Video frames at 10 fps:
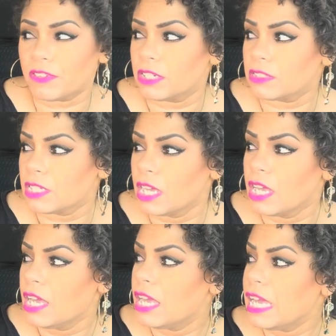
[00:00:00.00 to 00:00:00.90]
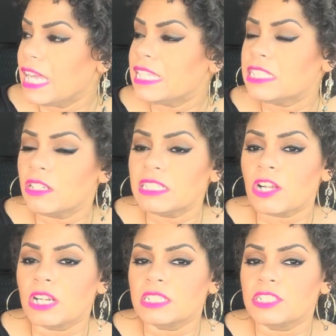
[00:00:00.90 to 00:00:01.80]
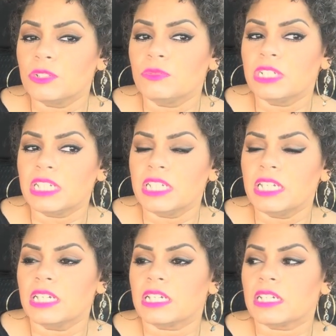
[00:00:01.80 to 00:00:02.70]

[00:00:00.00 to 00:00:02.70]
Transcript: years, until it started to really